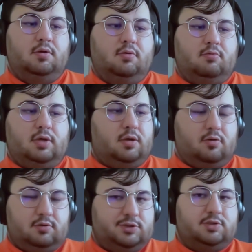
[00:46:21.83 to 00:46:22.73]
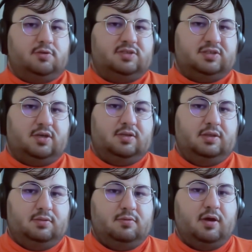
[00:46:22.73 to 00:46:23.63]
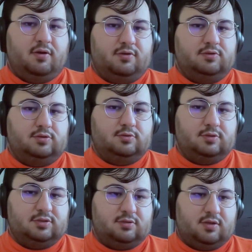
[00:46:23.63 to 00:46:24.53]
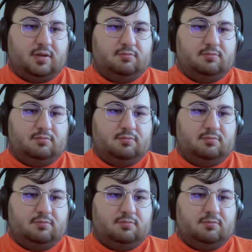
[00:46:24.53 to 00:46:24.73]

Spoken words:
We can also assign other duties to them.